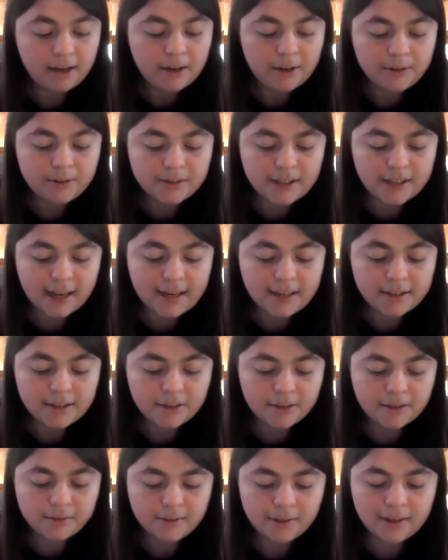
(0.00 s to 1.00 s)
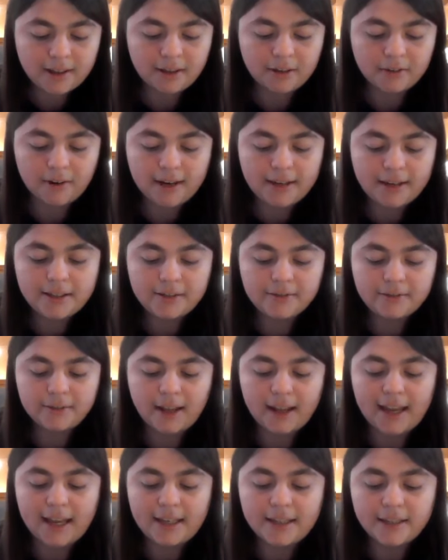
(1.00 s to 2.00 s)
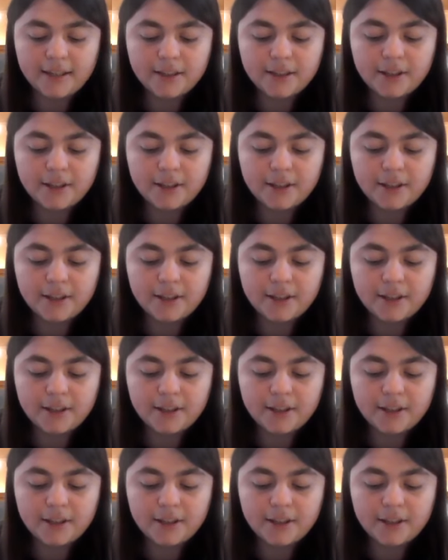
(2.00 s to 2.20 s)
who signed over the grant of land